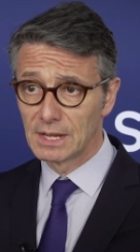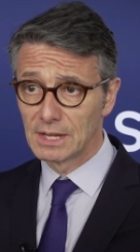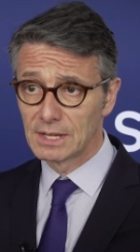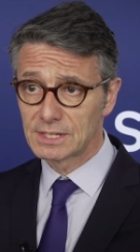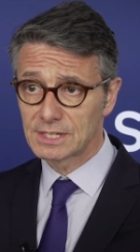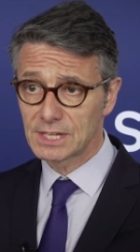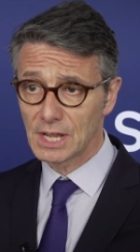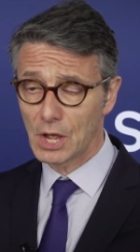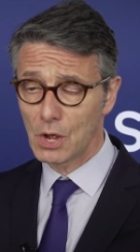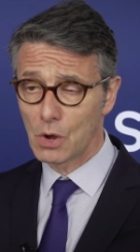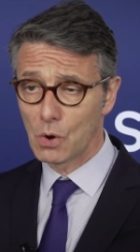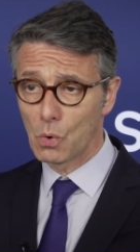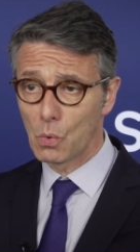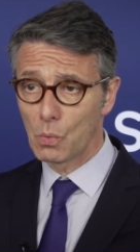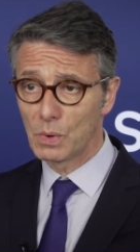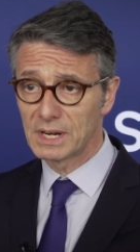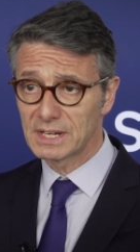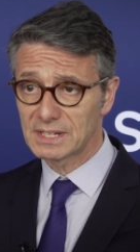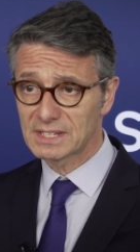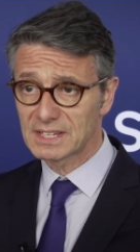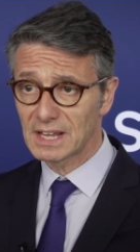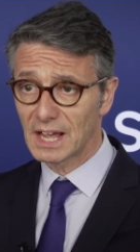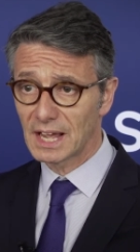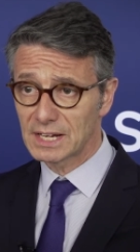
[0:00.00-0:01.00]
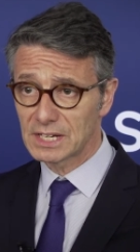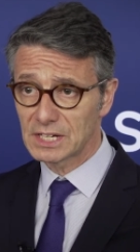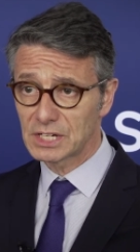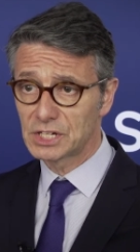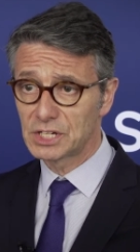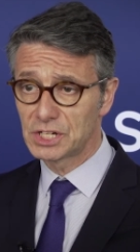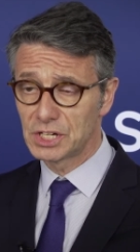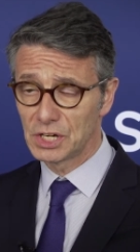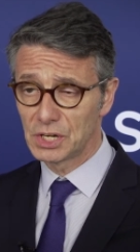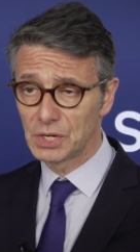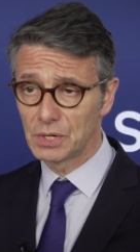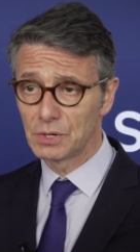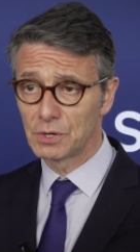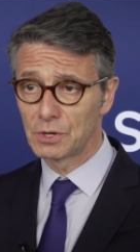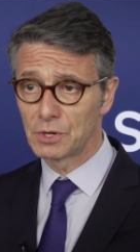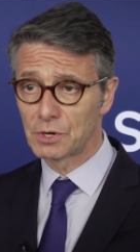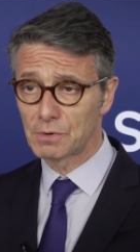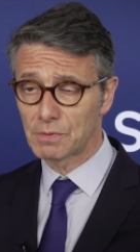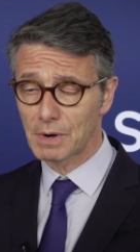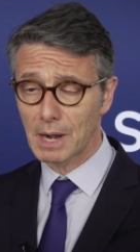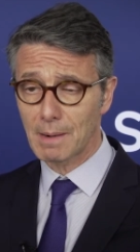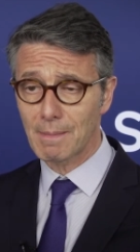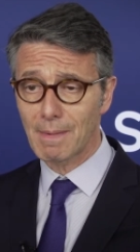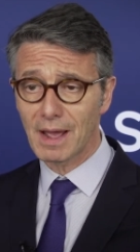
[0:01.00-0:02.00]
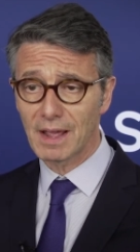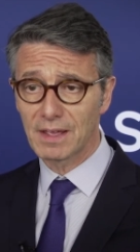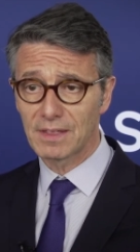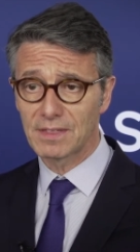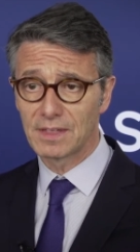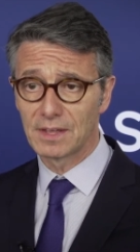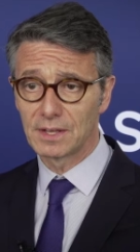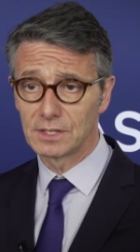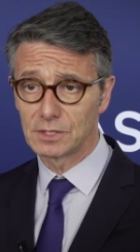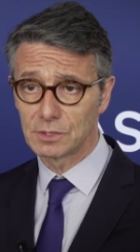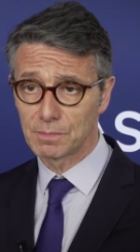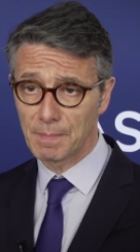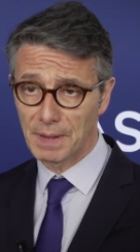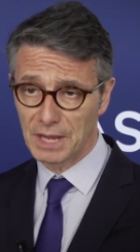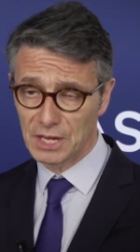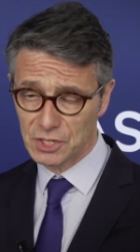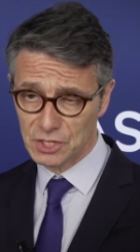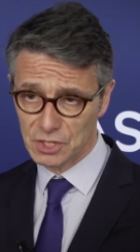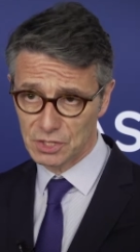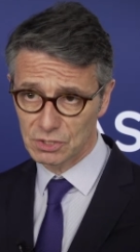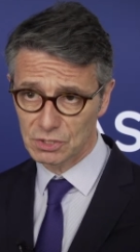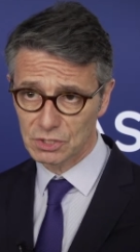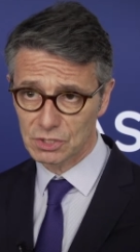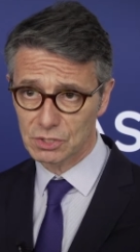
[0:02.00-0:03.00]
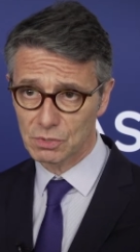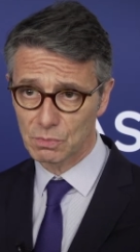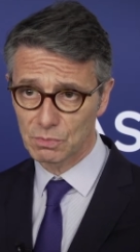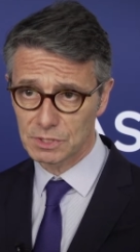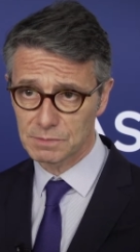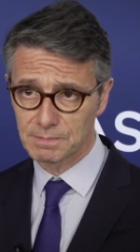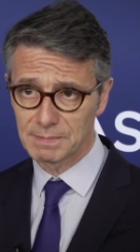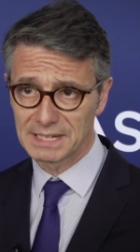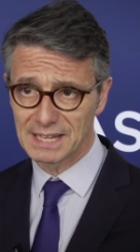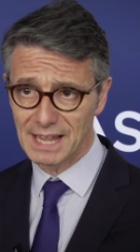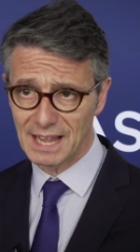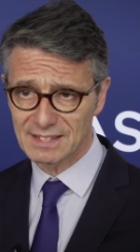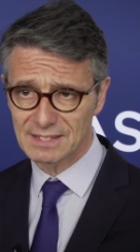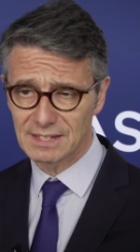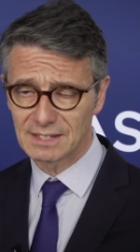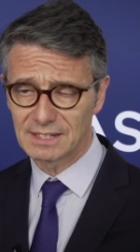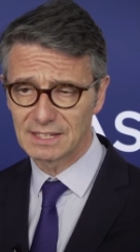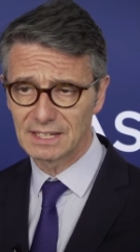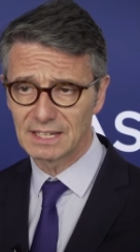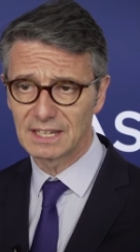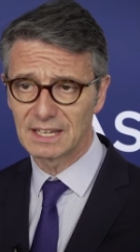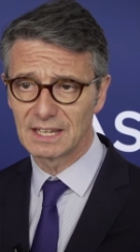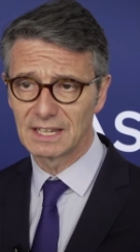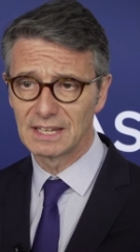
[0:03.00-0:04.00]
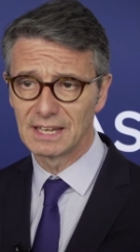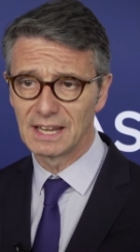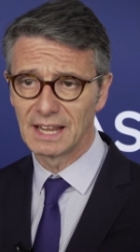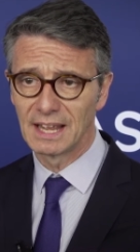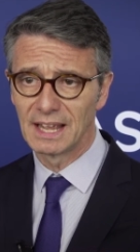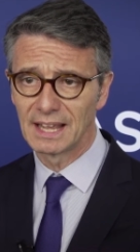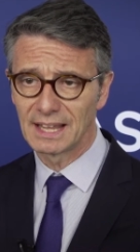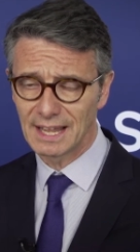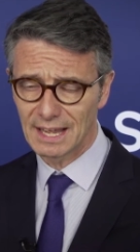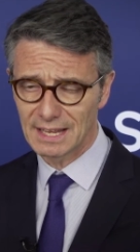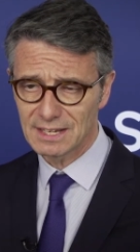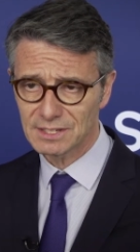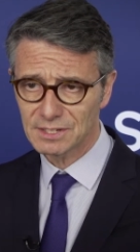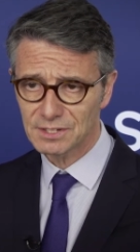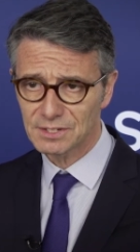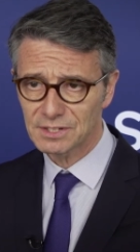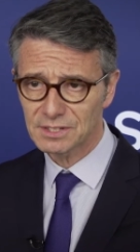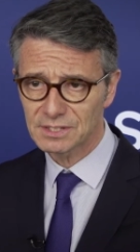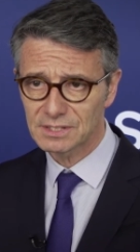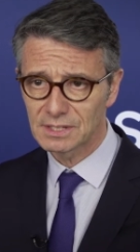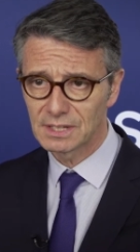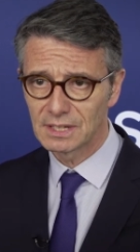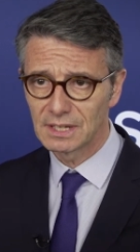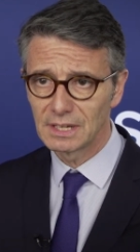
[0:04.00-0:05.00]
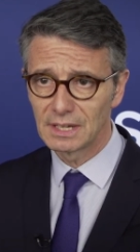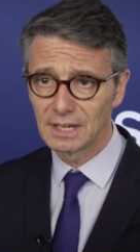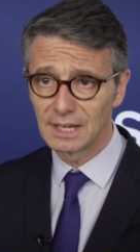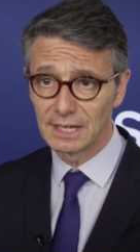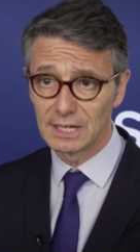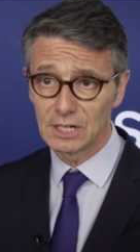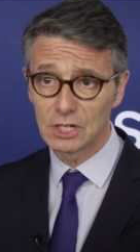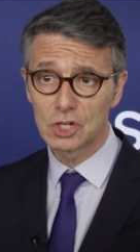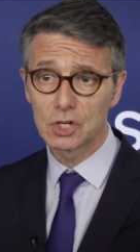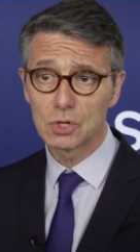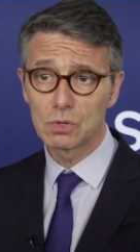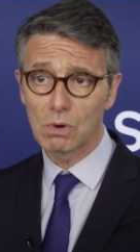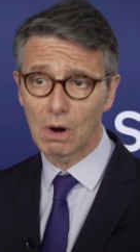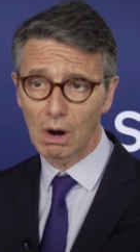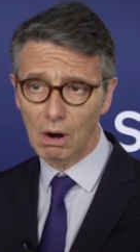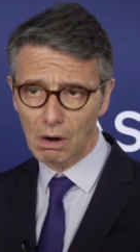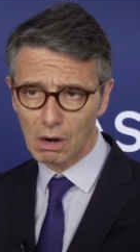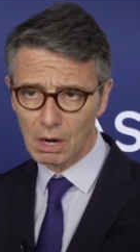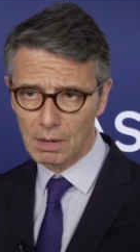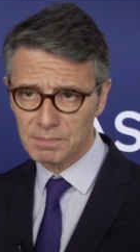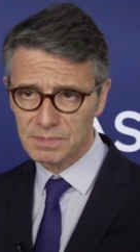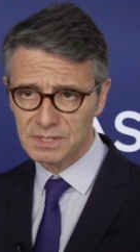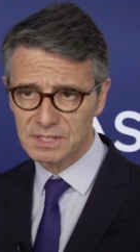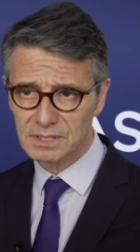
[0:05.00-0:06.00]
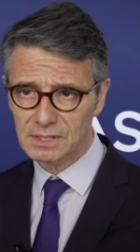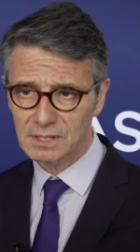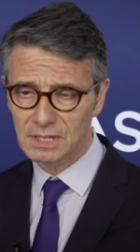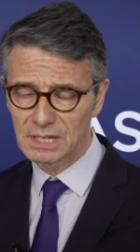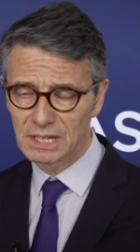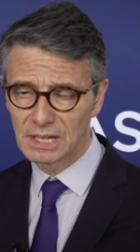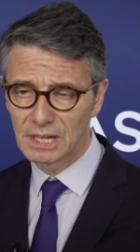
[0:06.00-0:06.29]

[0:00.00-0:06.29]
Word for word: So we decided to randomize the patients with metastatic kidney cancers in two arms.